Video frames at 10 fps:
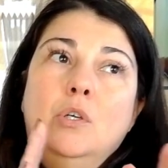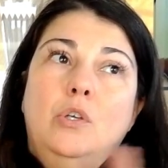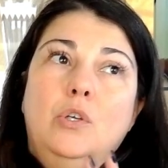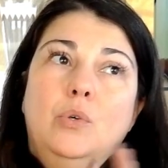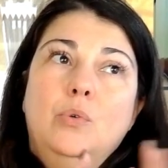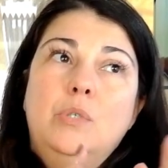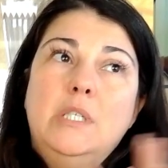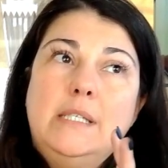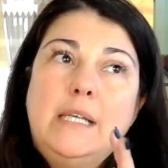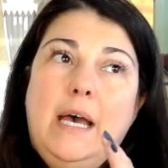you
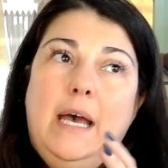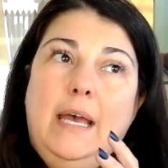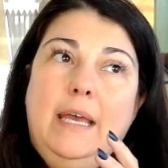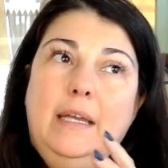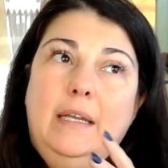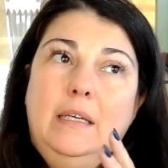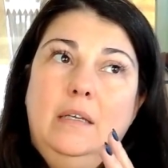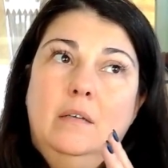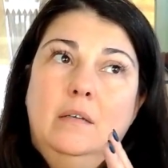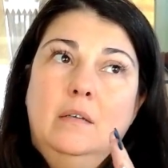decide
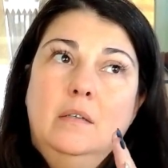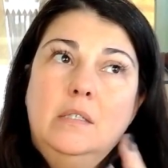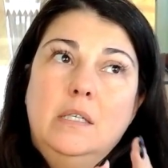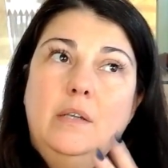to